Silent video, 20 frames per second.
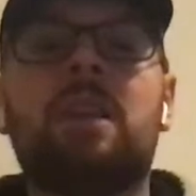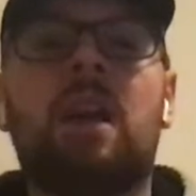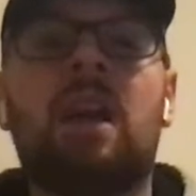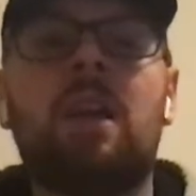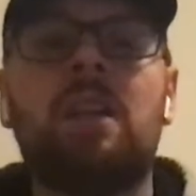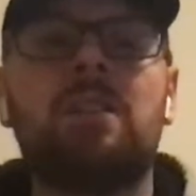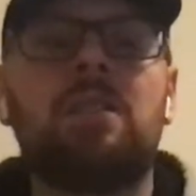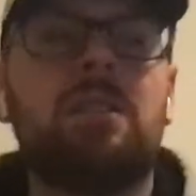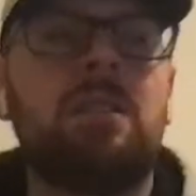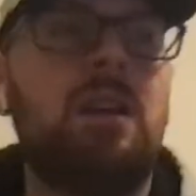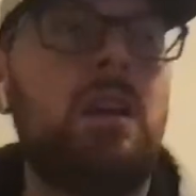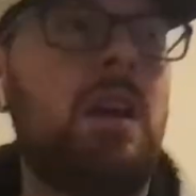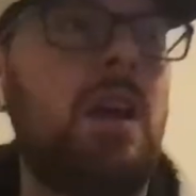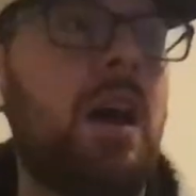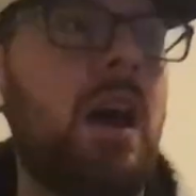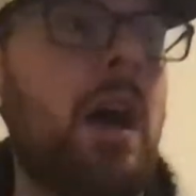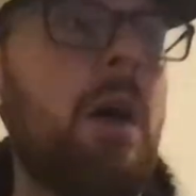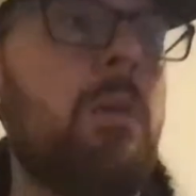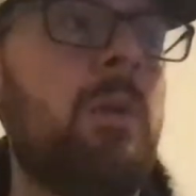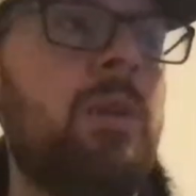really the
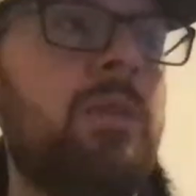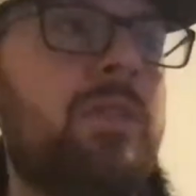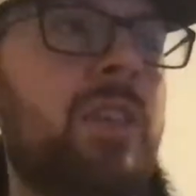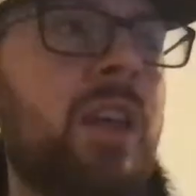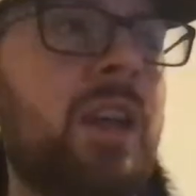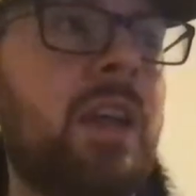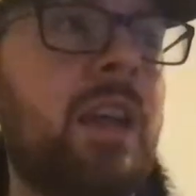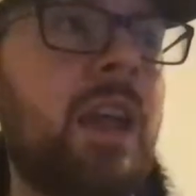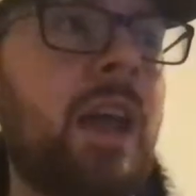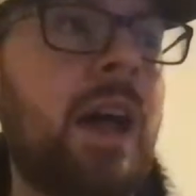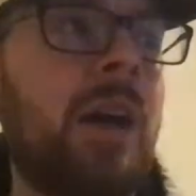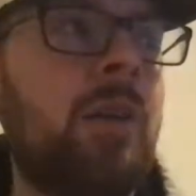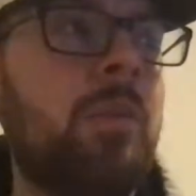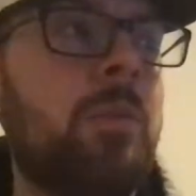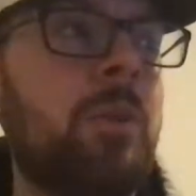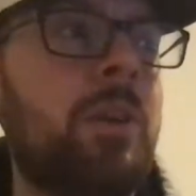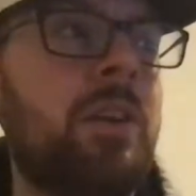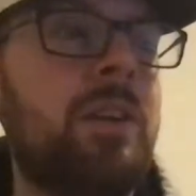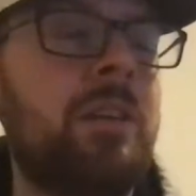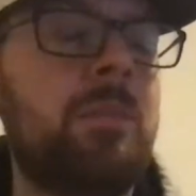status. I would have
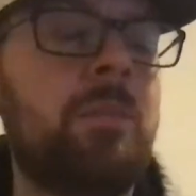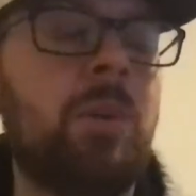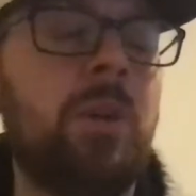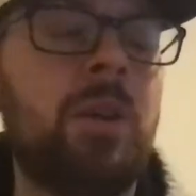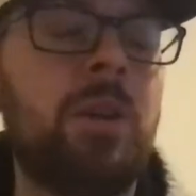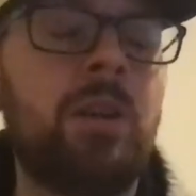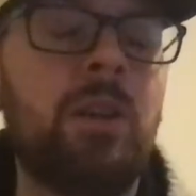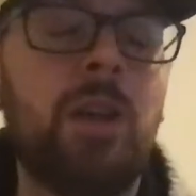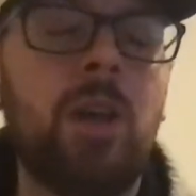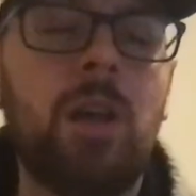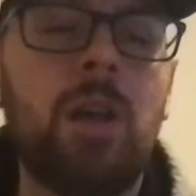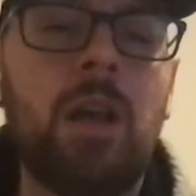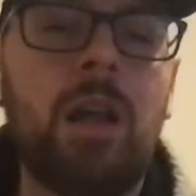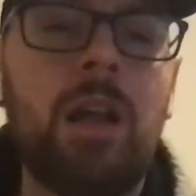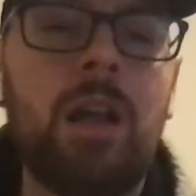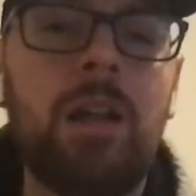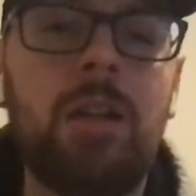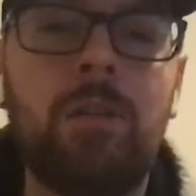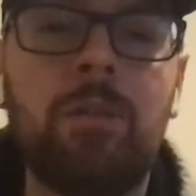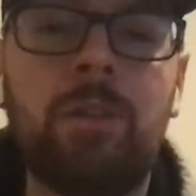taken Halliburton,
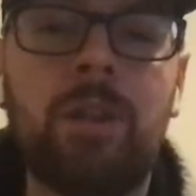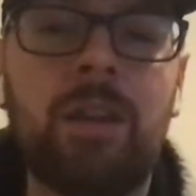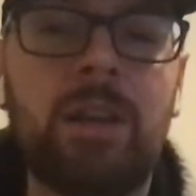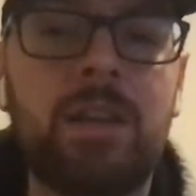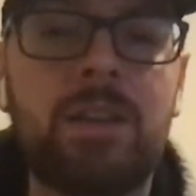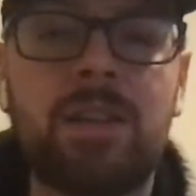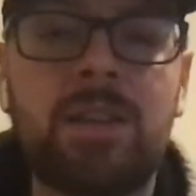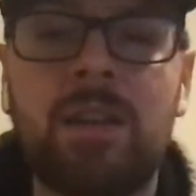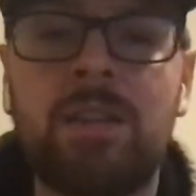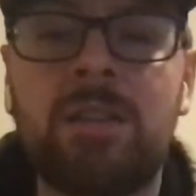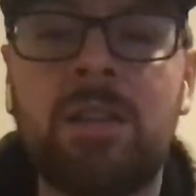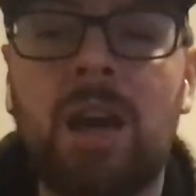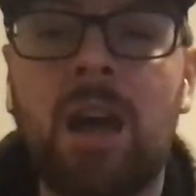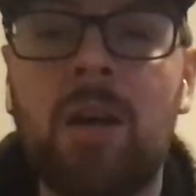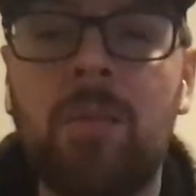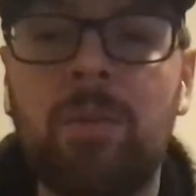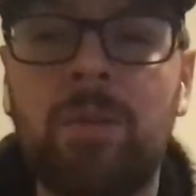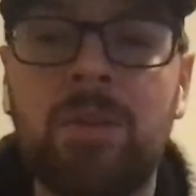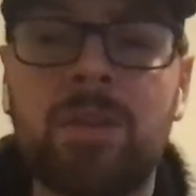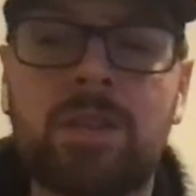but like I
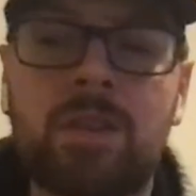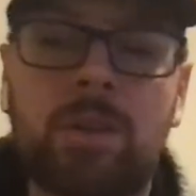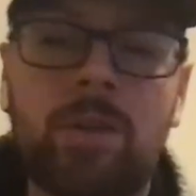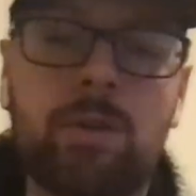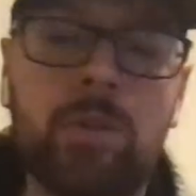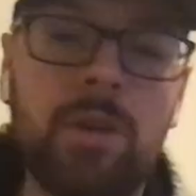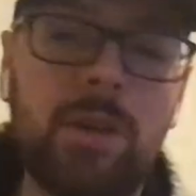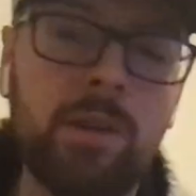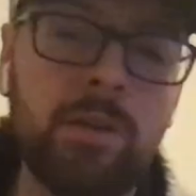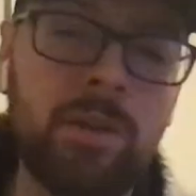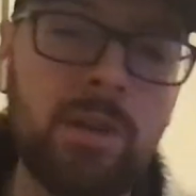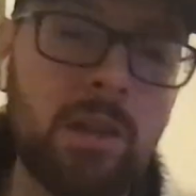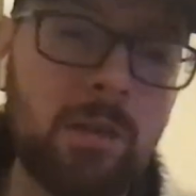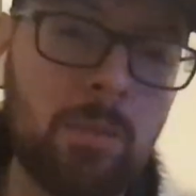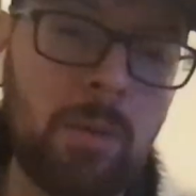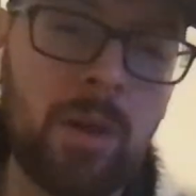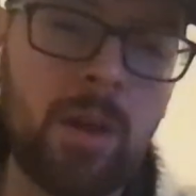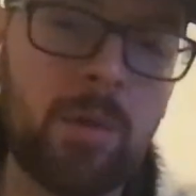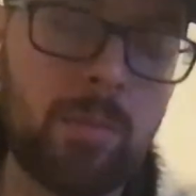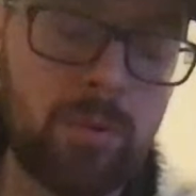said, Toppin is
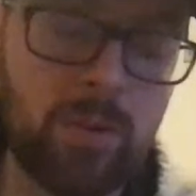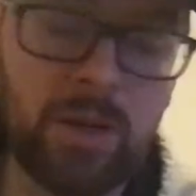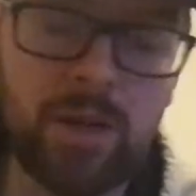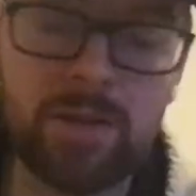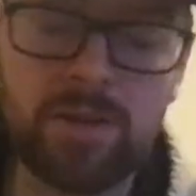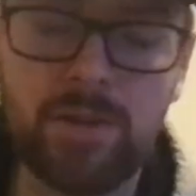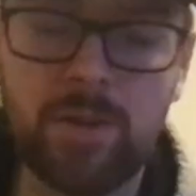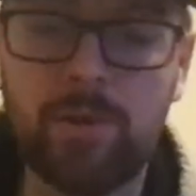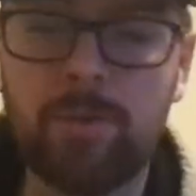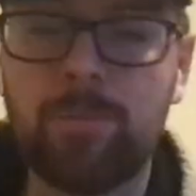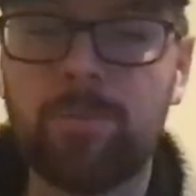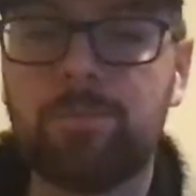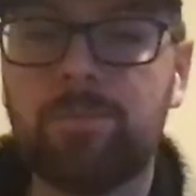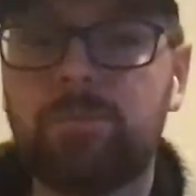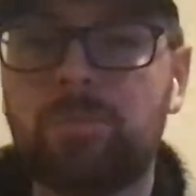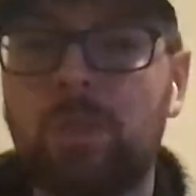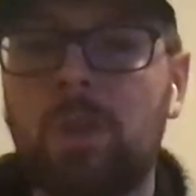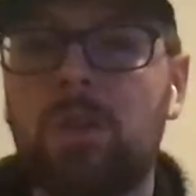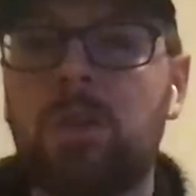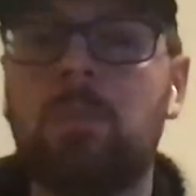clearly the better player.
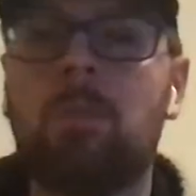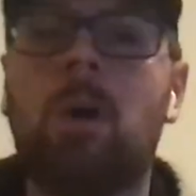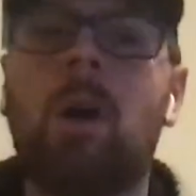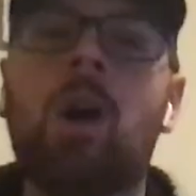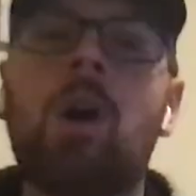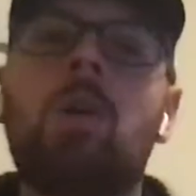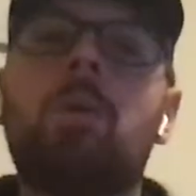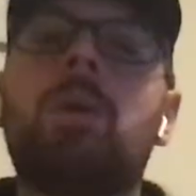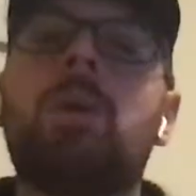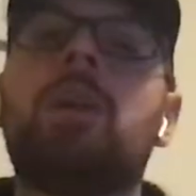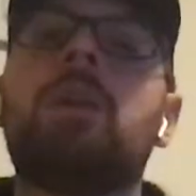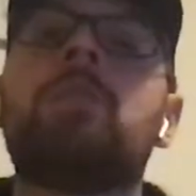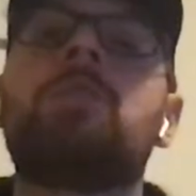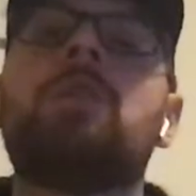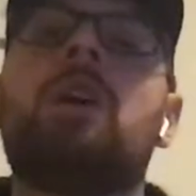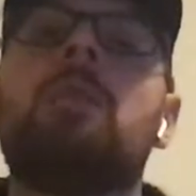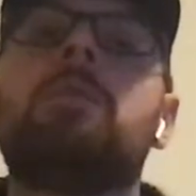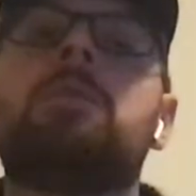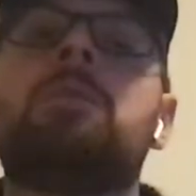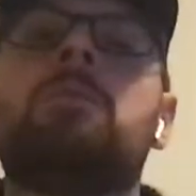So
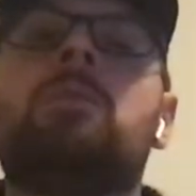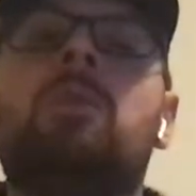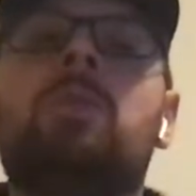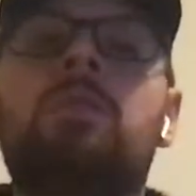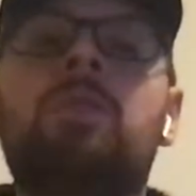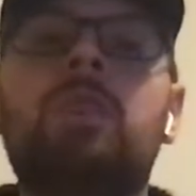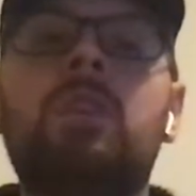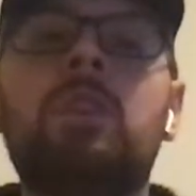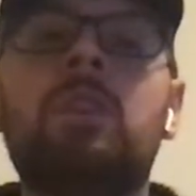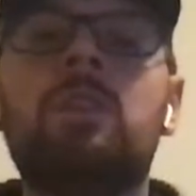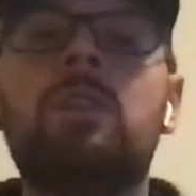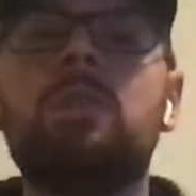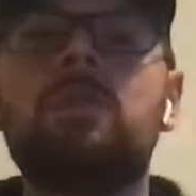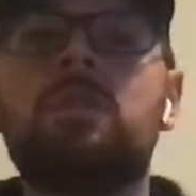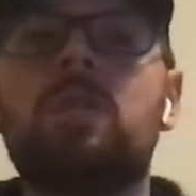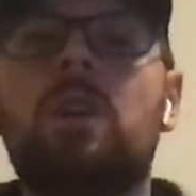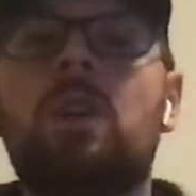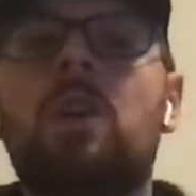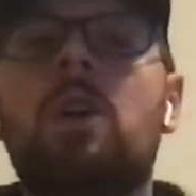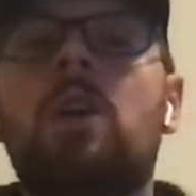tomorrow we're gonna drop some more
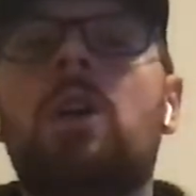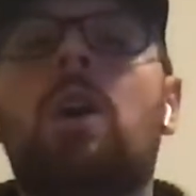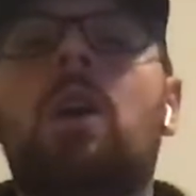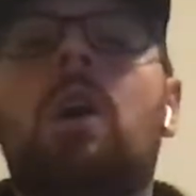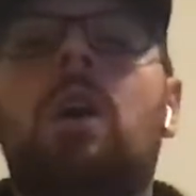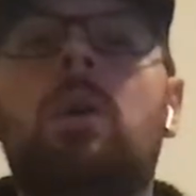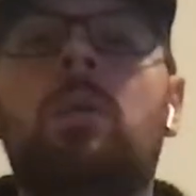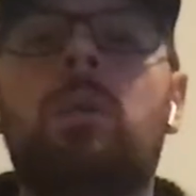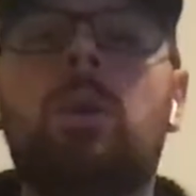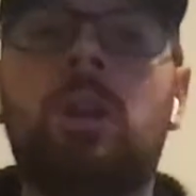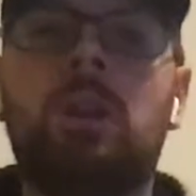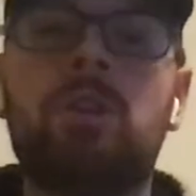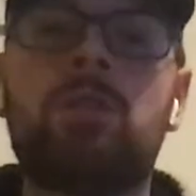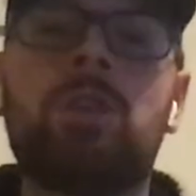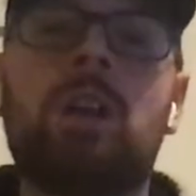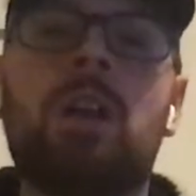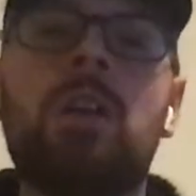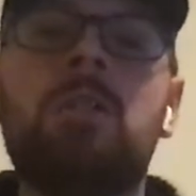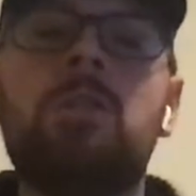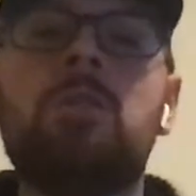videos.
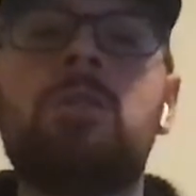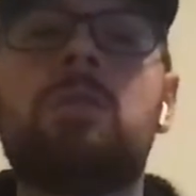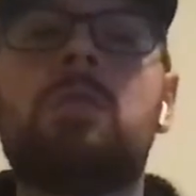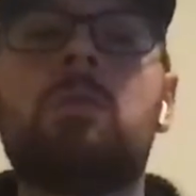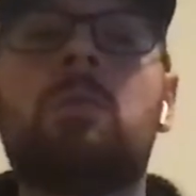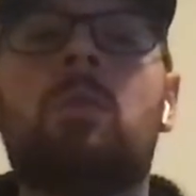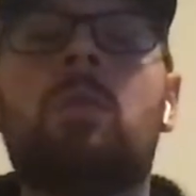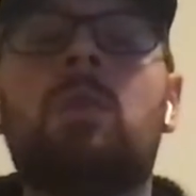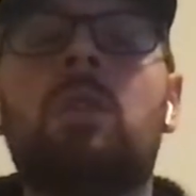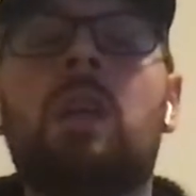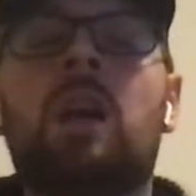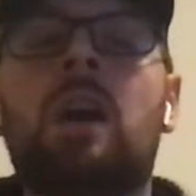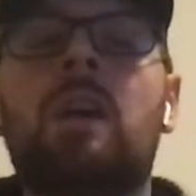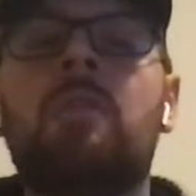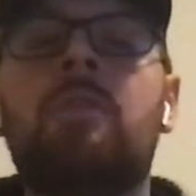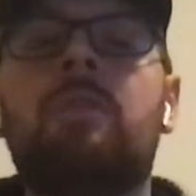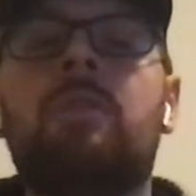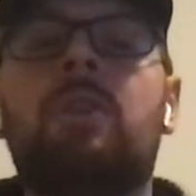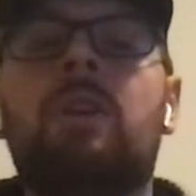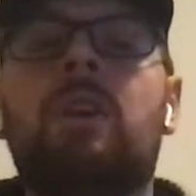We're gonna try to do some
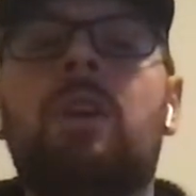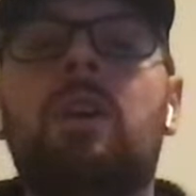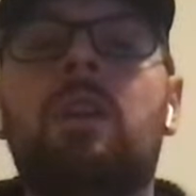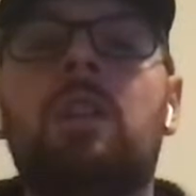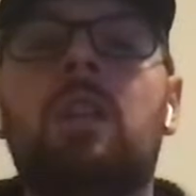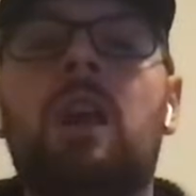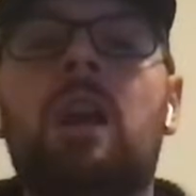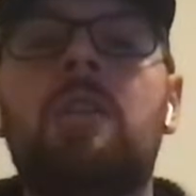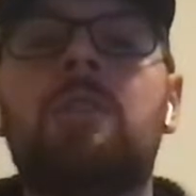more live